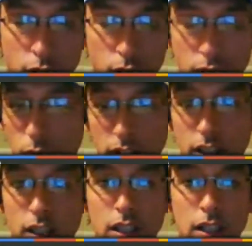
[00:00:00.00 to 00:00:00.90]

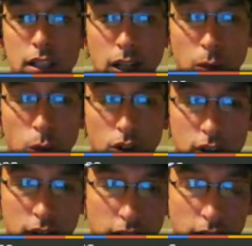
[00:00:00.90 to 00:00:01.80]
$340, which
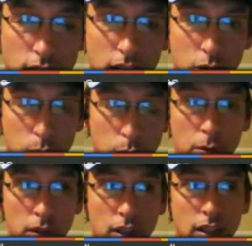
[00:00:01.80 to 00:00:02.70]
I think is
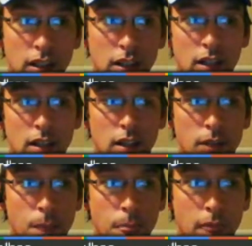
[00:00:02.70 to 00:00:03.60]
probably
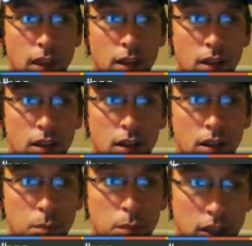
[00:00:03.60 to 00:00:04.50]

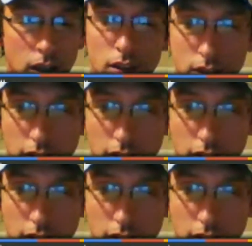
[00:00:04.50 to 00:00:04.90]
because